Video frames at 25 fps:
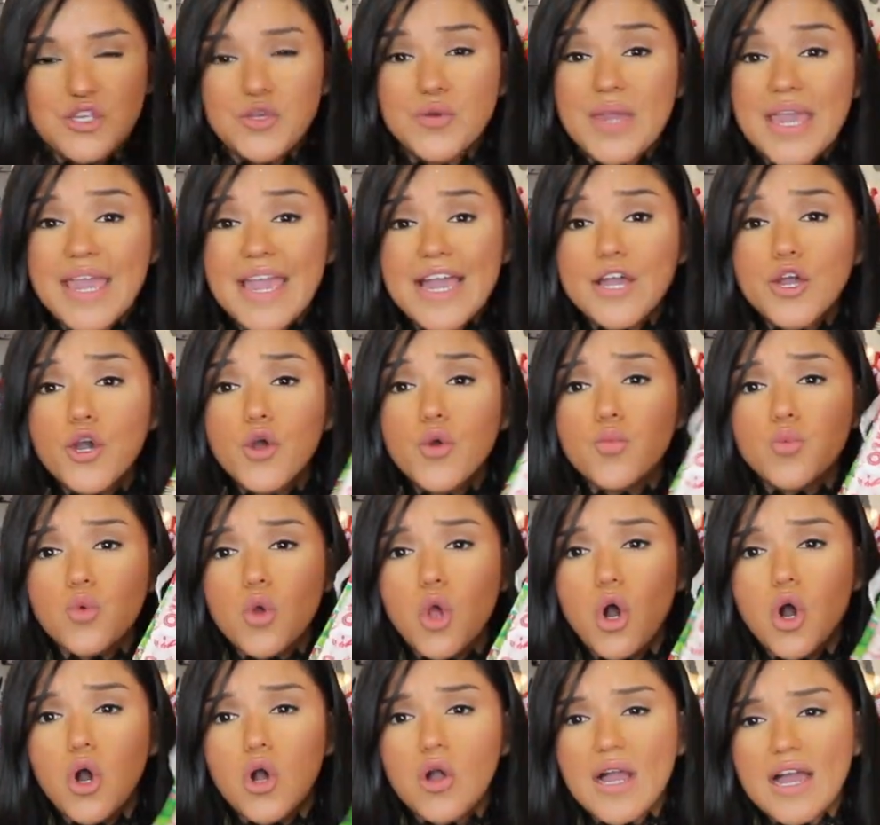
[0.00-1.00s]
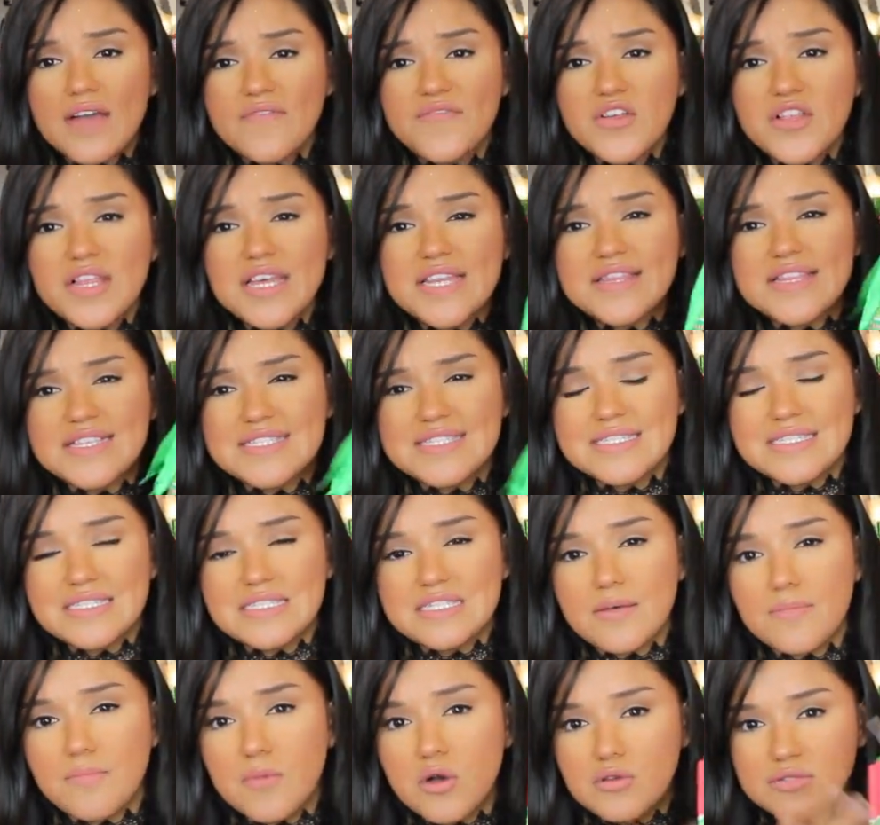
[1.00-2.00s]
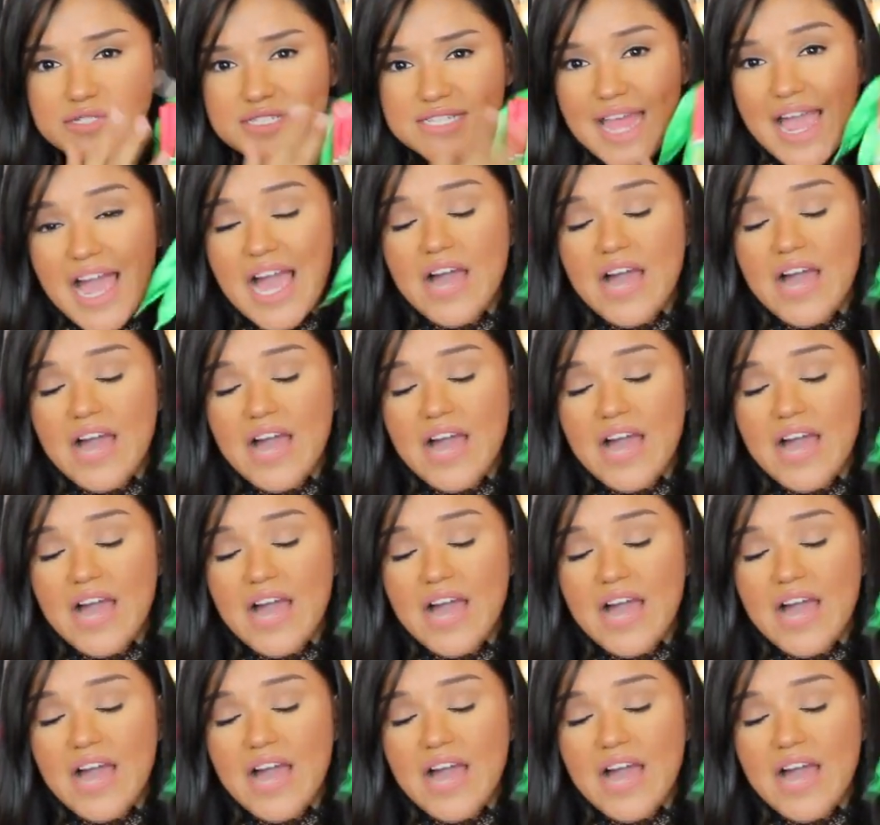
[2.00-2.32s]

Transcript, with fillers: You can't go wrong. I feel like this is the most